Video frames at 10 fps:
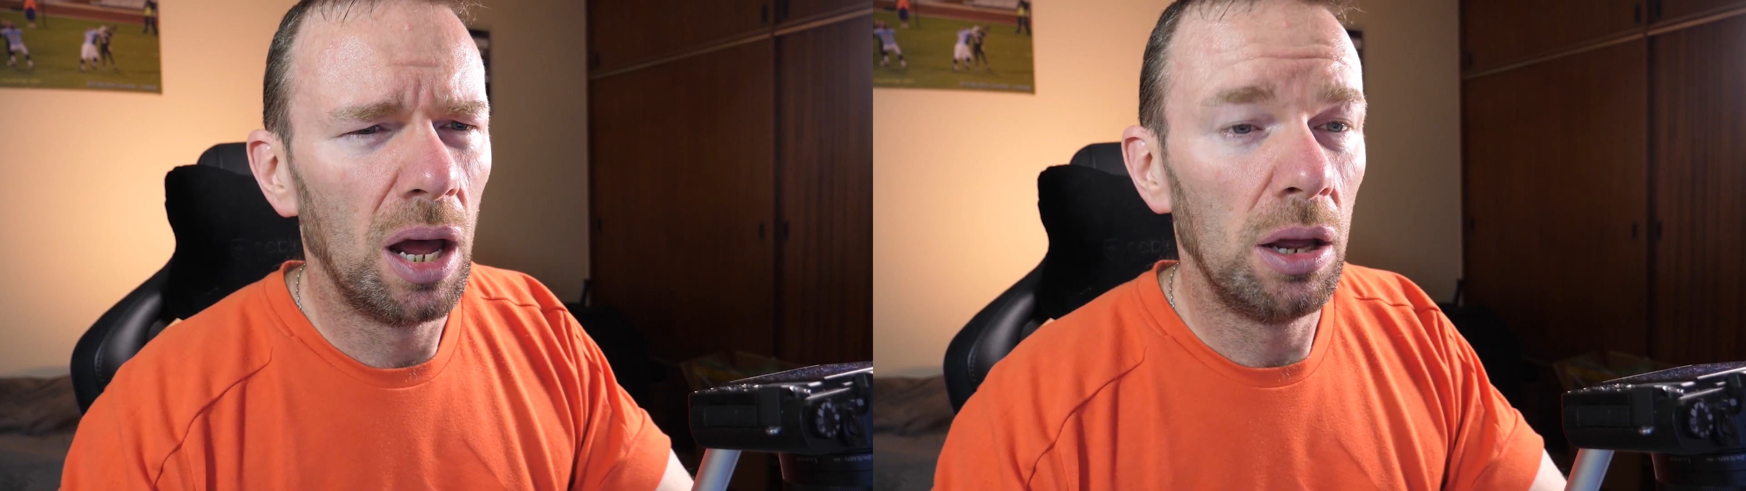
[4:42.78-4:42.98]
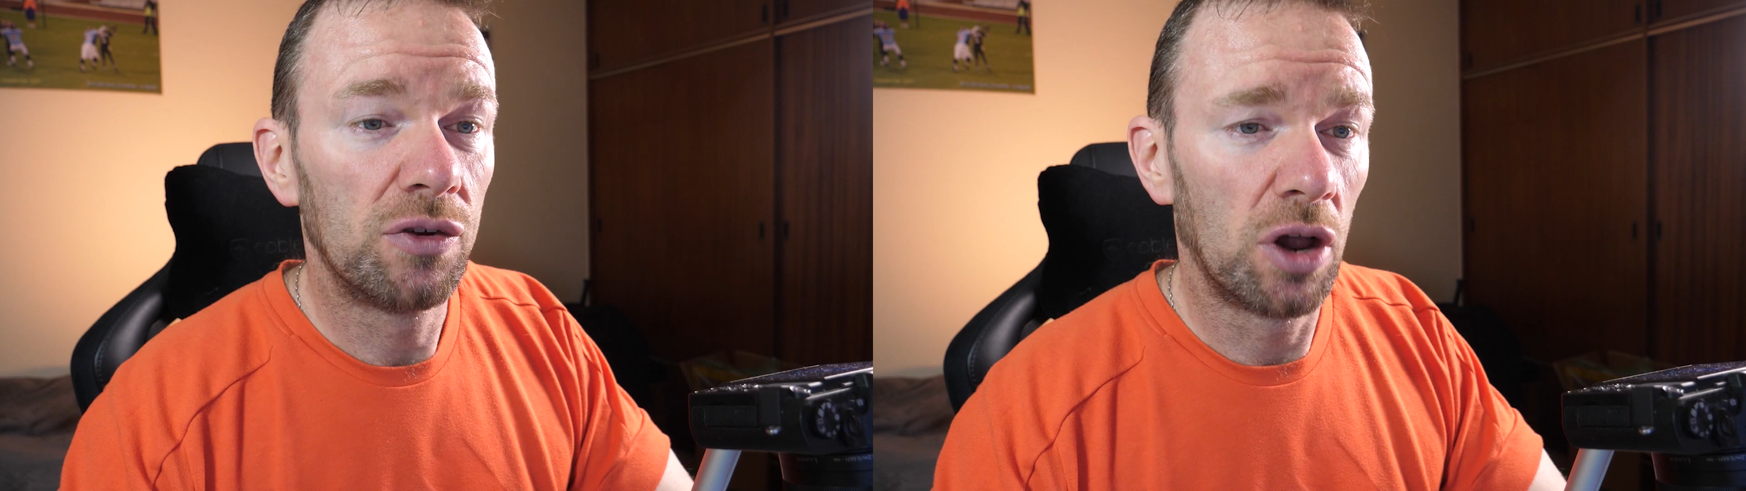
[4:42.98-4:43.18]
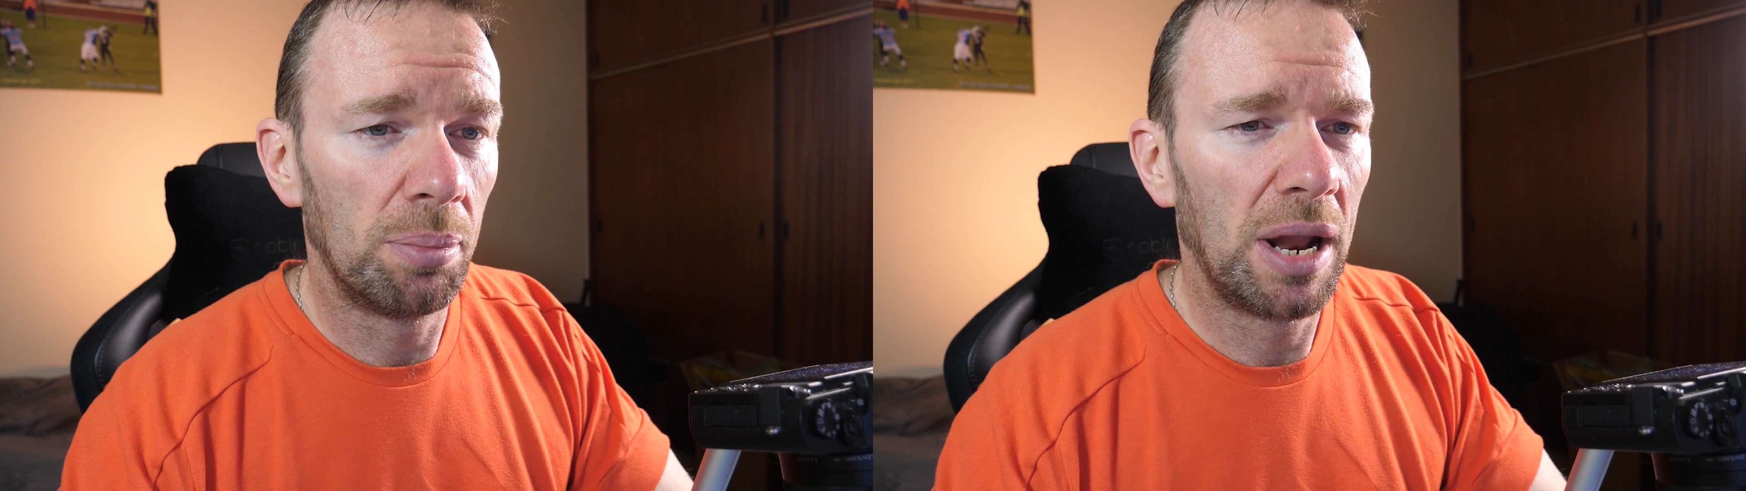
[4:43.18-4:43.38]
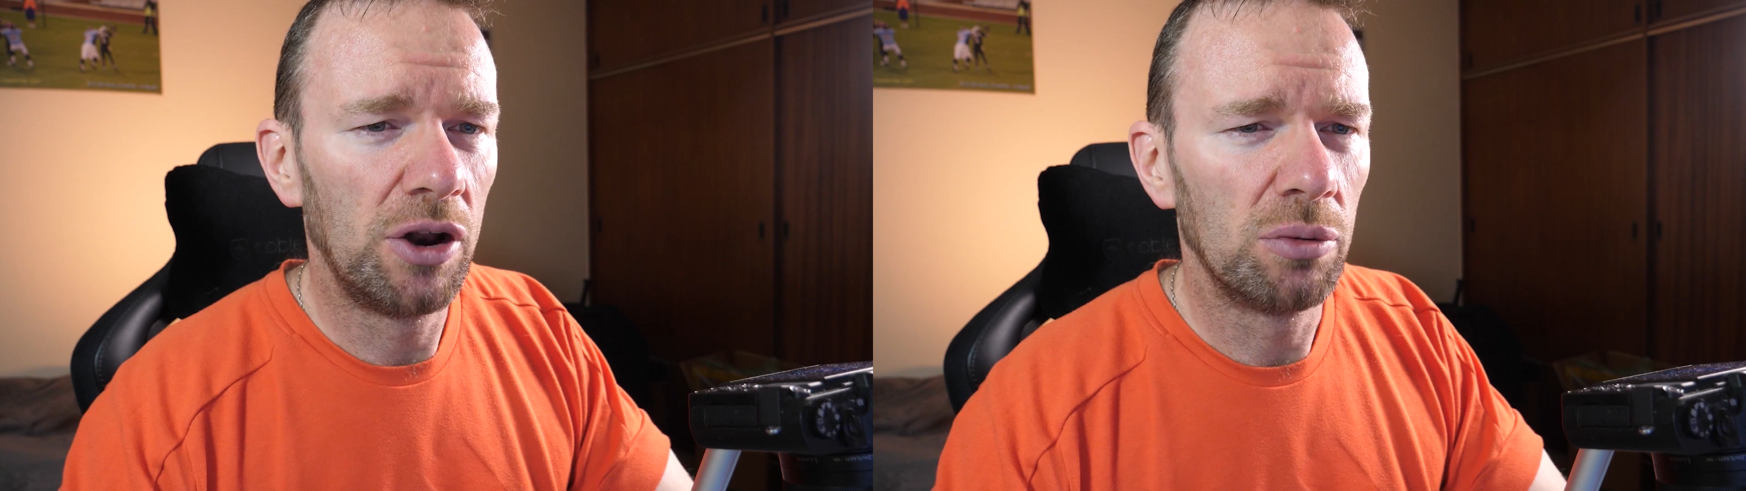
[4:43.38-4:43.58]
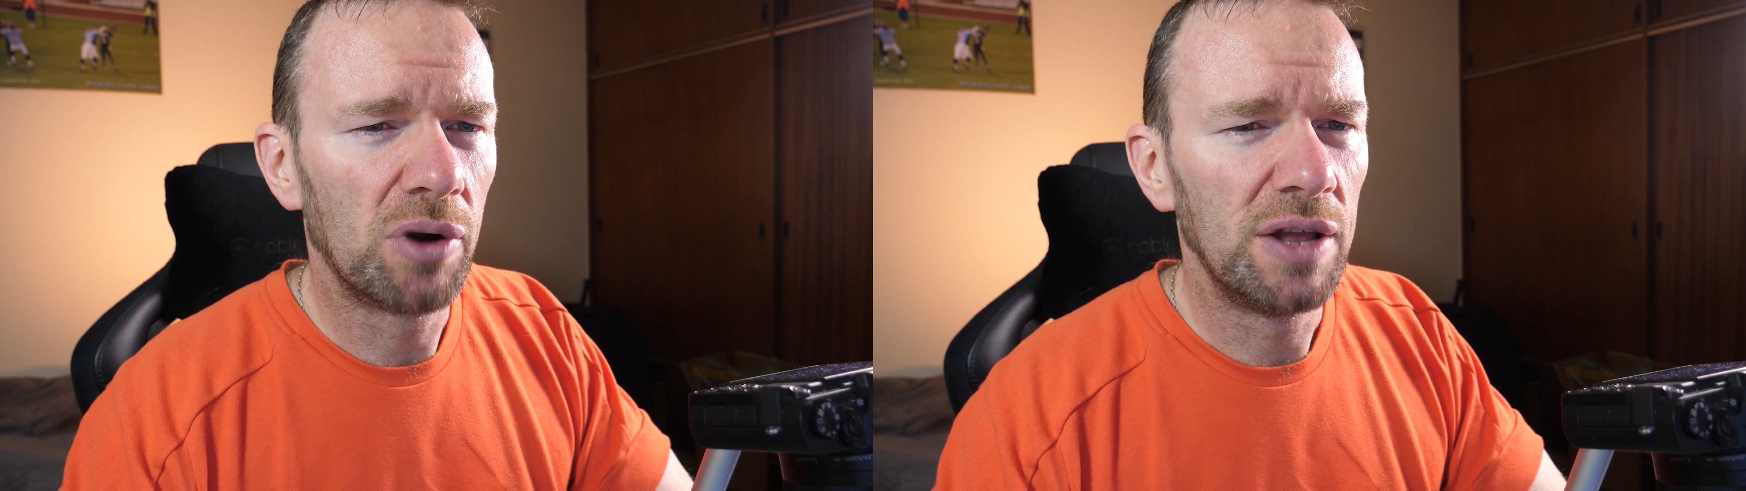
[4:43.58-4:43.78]
it's got a
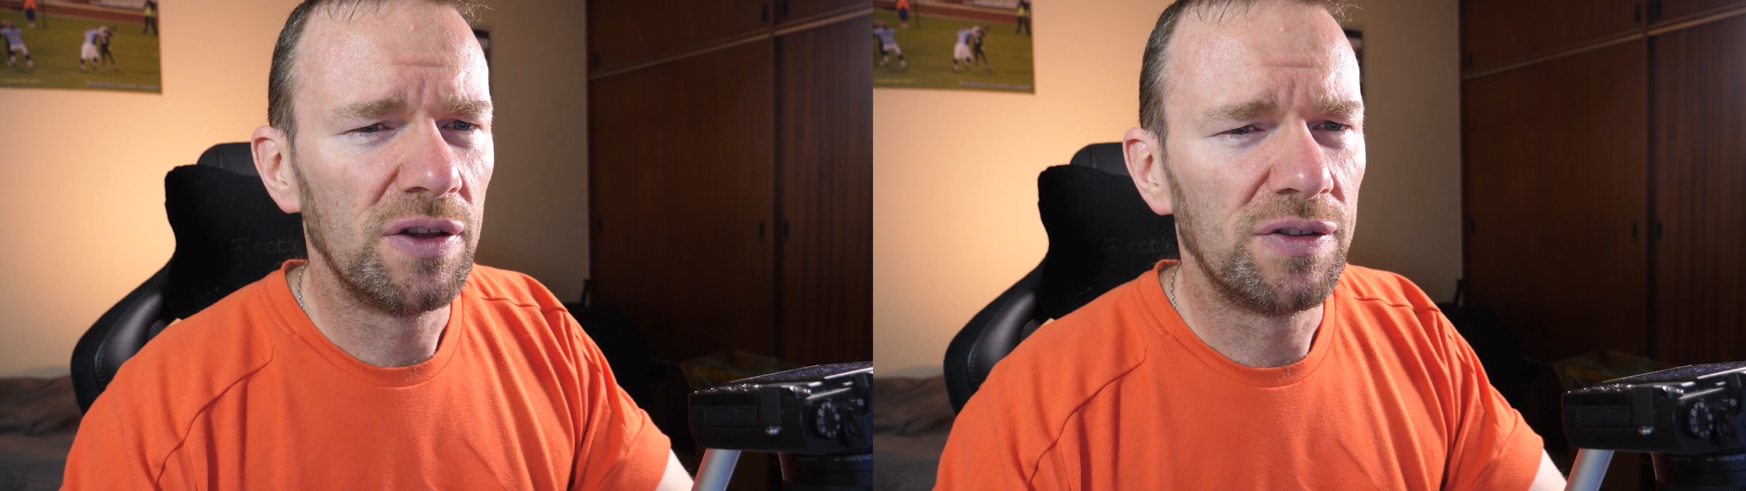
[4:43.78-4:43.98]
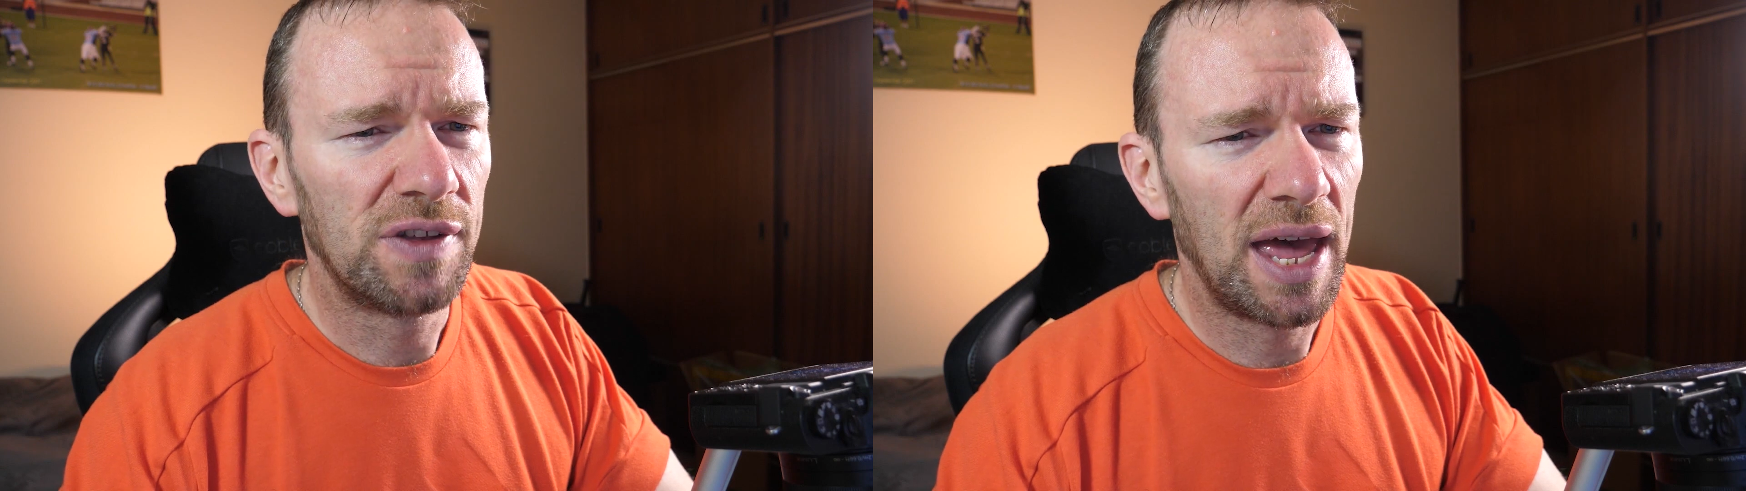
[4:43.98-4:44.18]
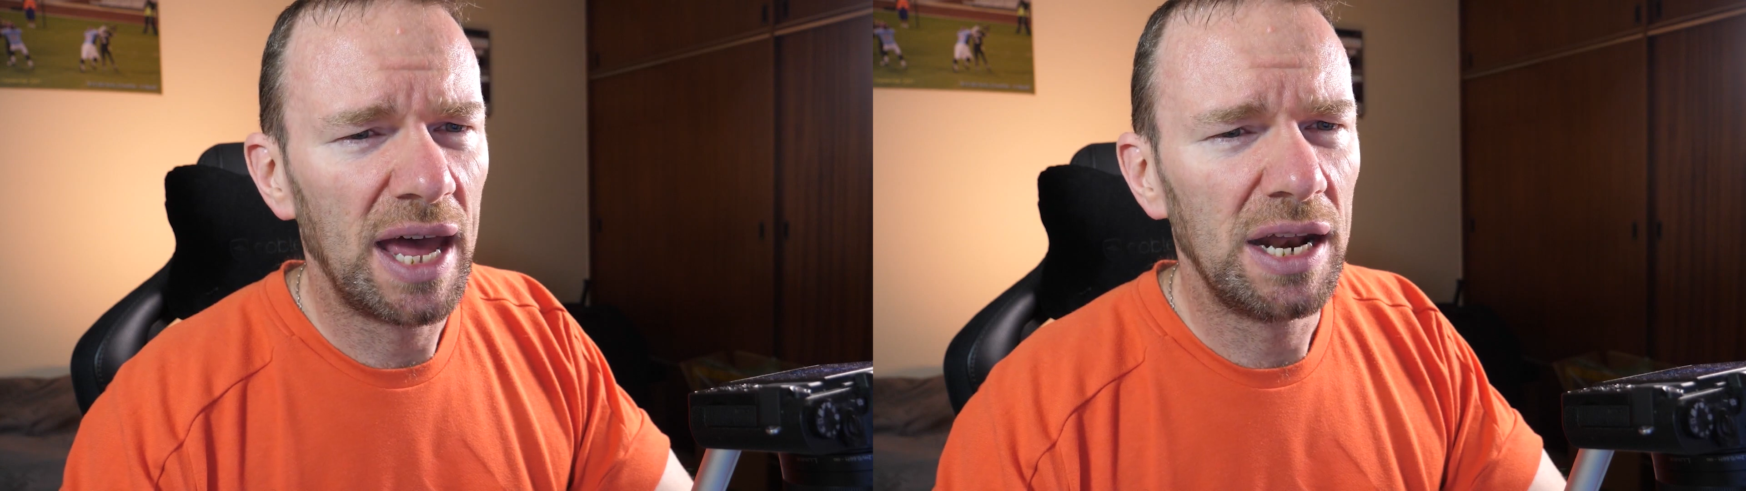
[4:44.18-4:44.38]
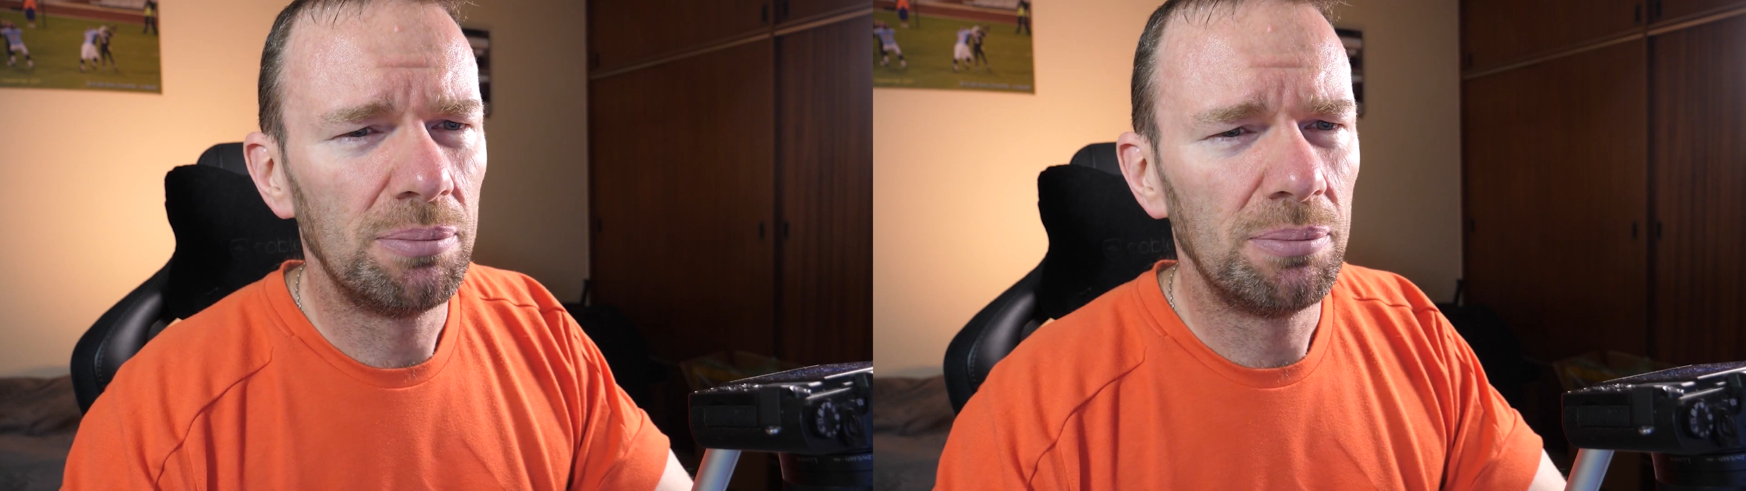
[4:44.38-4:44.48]
planned upgrade to 10,